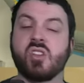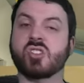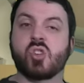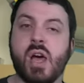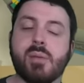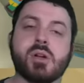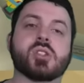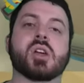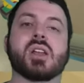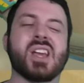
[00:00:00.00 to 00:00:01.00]
Not sure how
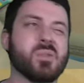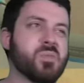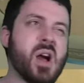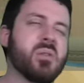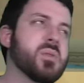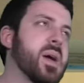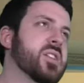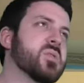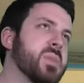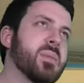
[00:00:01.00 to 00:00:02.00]
much you're going to get, but I would
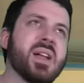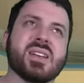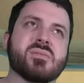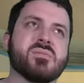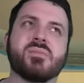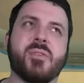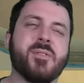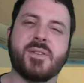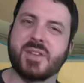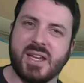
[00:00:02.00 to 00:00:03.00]
imagine maybe like
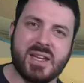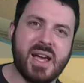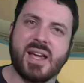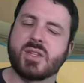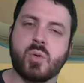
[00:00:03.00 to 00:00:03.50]
fifteen K,